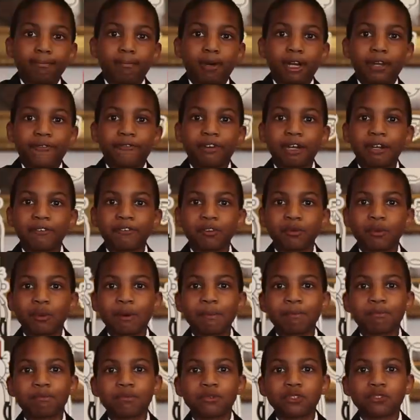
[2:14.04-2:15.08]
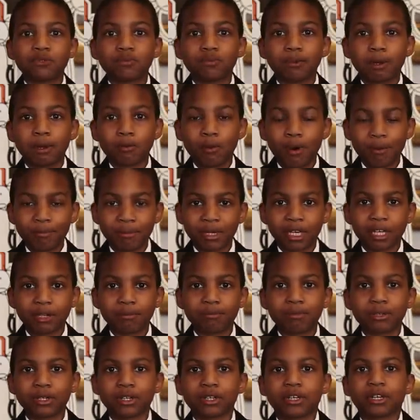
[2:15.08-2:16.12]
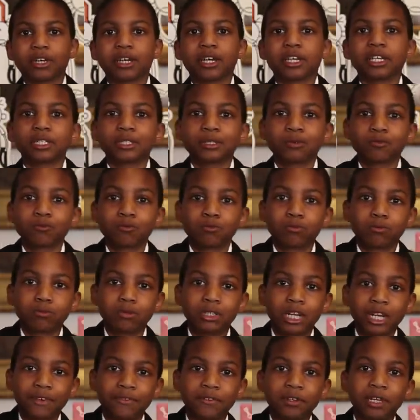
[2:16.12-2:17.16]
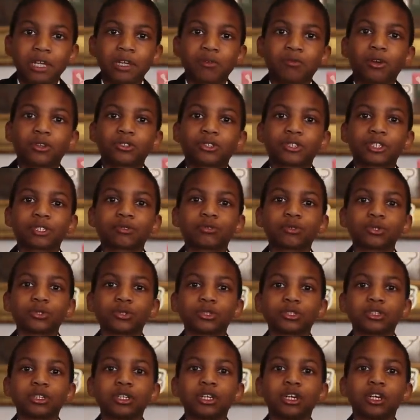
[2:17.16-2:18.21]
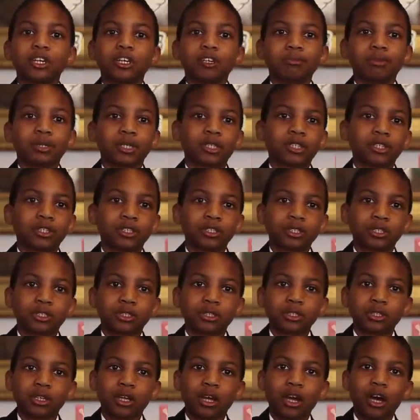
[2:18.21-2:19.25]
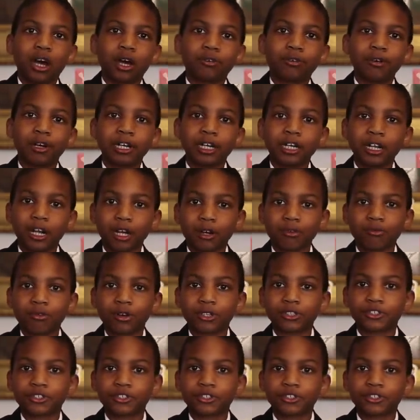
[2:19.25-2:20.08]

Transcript: My favourite Wimpy Kid book is definitely Roderick Rules because I really like